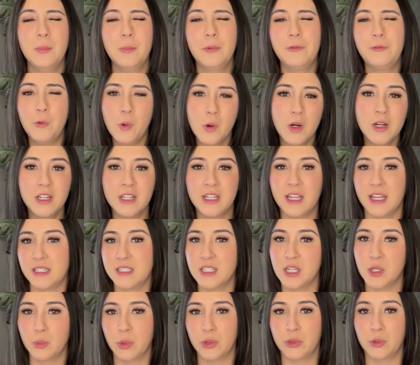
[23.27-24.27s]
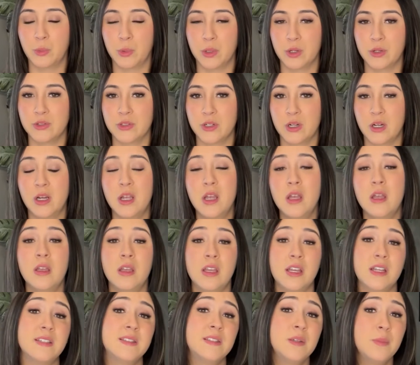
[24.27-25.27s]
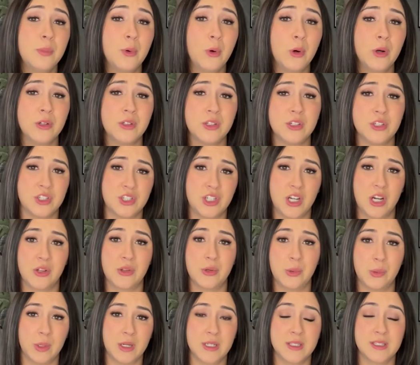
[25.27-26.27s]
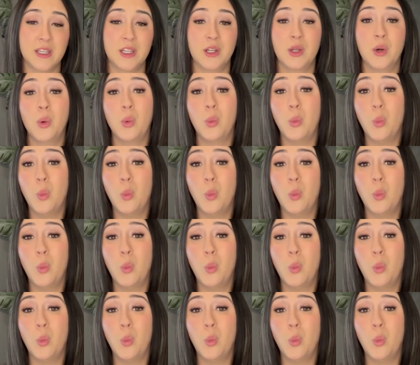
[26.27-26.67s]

Before connecting with a realtor, it is important to share the reason